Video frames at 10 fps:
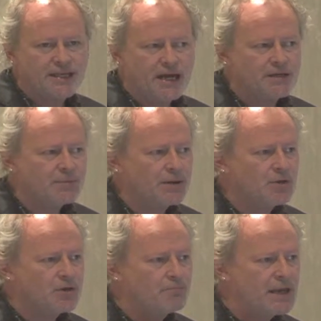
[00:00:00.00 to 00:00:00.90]
the argument I'm
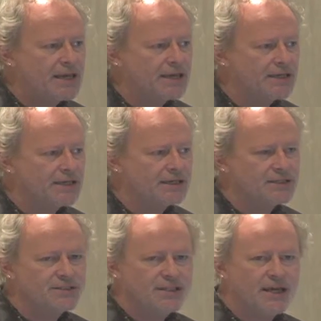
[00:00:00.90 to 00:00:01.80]
going to make
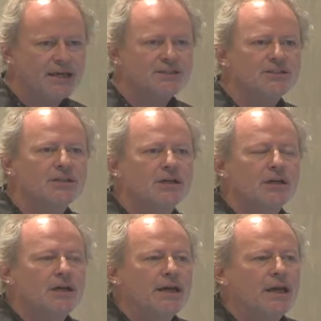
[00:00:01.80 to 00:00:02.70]
is that
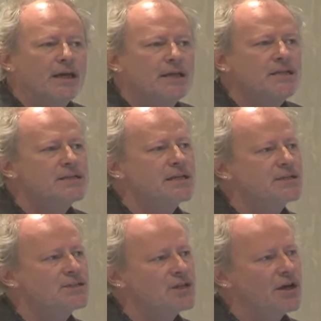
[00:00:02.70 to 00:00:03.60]
any
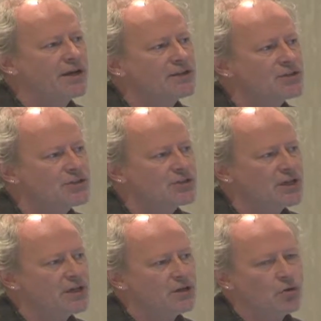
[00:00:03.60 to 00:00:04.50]
data science
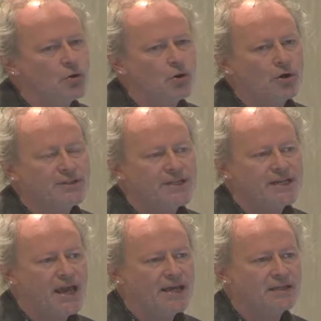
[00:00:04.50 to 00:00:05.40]
or
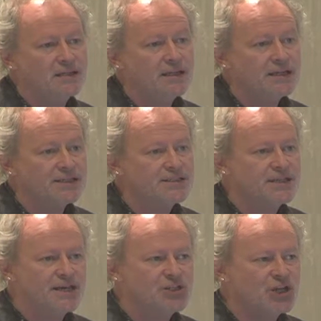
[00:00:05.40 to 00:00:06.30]
data analytics
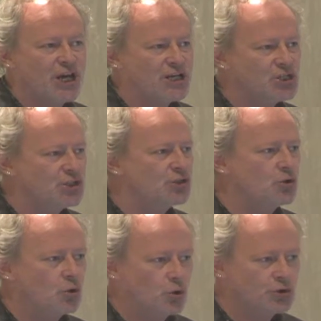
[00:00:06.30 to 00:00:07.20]
education
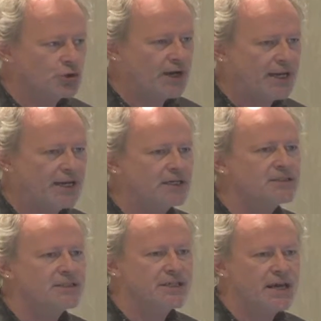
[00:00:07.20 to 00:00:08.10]
or training
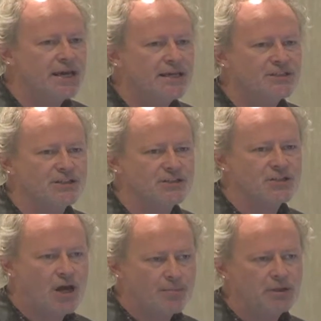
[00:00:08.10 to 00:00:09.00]
today is a
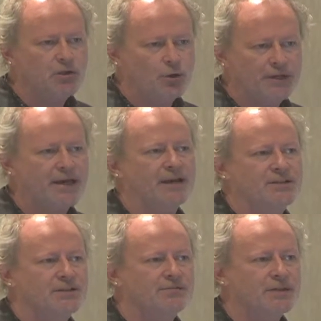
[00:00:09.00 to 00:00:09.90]
cyber learning
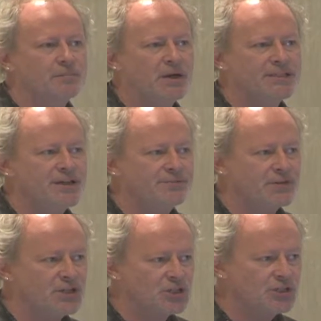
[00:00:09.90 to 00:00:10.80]
activity. By
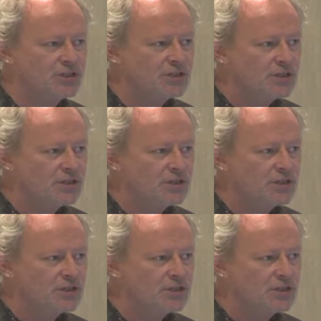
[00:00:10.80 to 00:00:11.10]
definition,